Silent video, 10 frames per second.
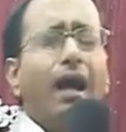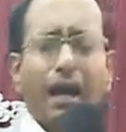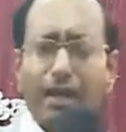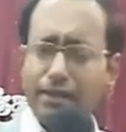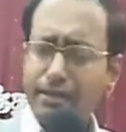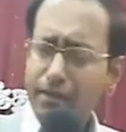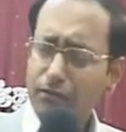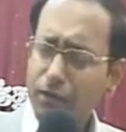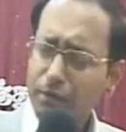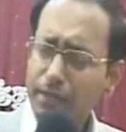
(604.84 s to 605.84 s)
and there
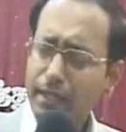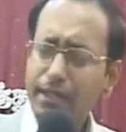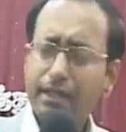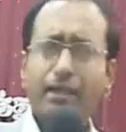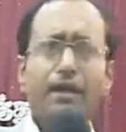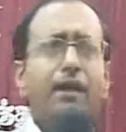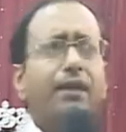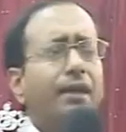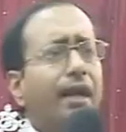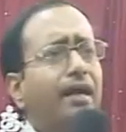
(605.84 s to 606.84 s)
would be
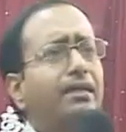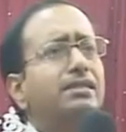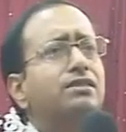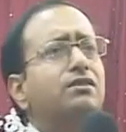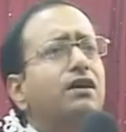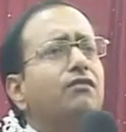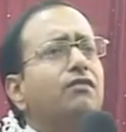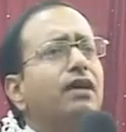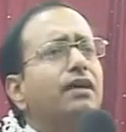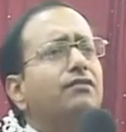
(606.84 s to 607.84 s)
nights
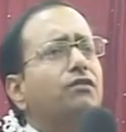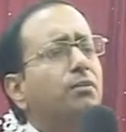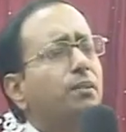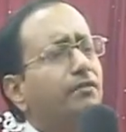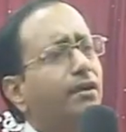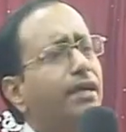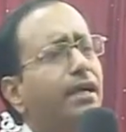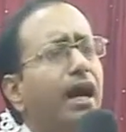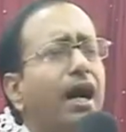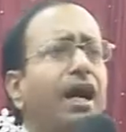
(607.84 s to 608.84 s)
where it would be very
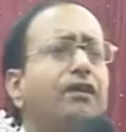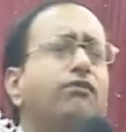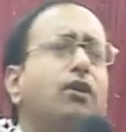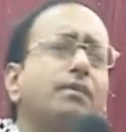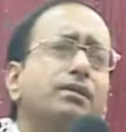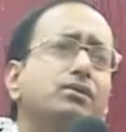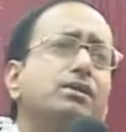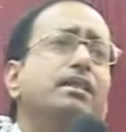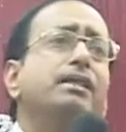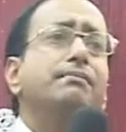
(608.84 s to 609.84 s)
hard for me to
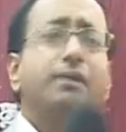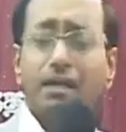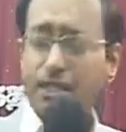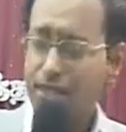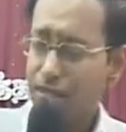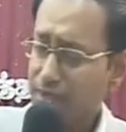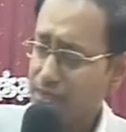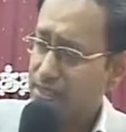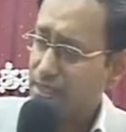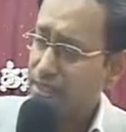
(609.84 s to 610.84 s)
sleep. She will
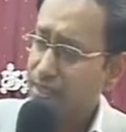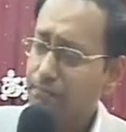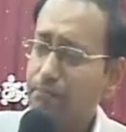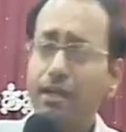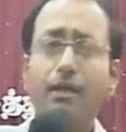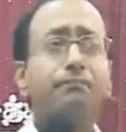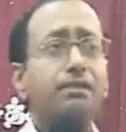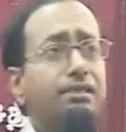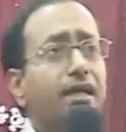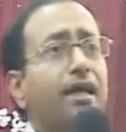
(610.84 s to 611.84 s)
sleep
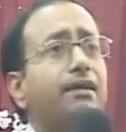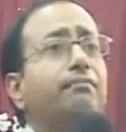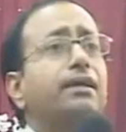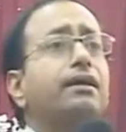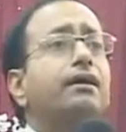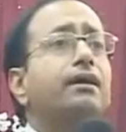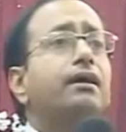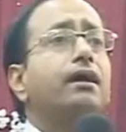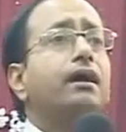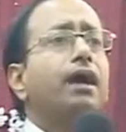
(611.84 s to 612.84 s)
beside me,
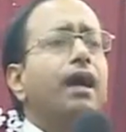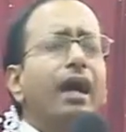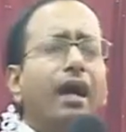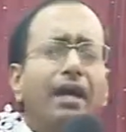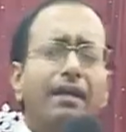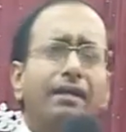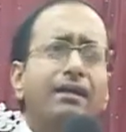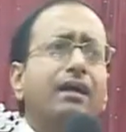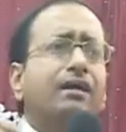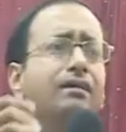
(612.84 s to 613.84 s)
and